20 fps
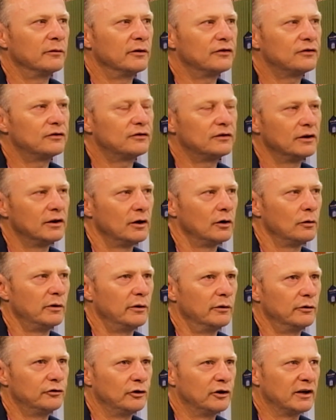was we
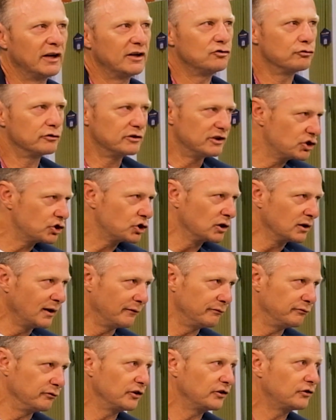were doing a traditional
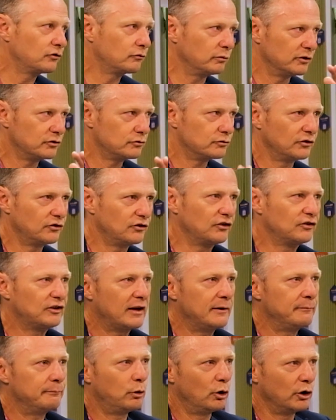Everest, which was the
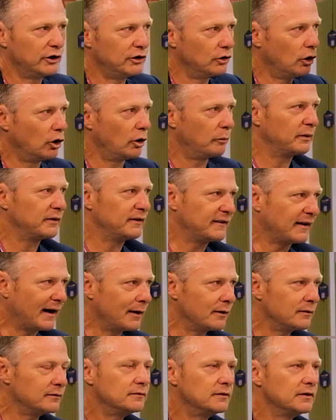same point up and
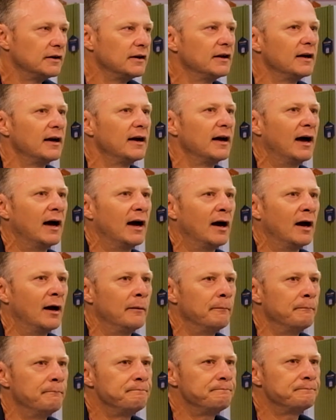down.
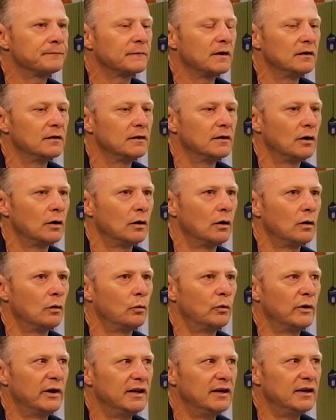There
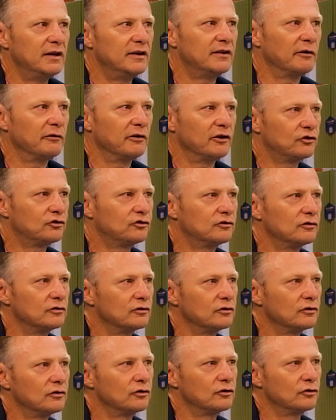are
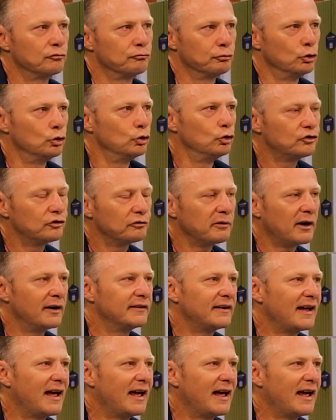the rules around